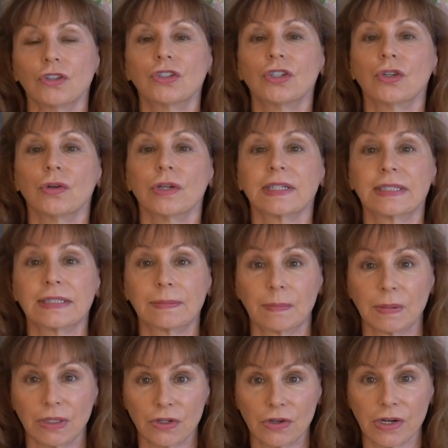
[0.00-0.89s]
to
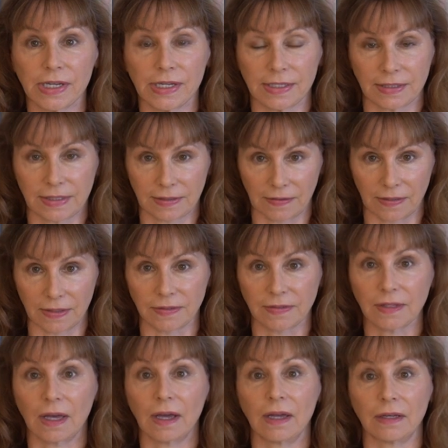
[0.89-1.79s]
experience
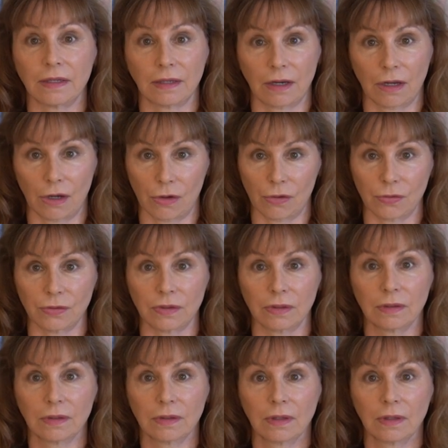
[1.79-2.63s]
this unknown.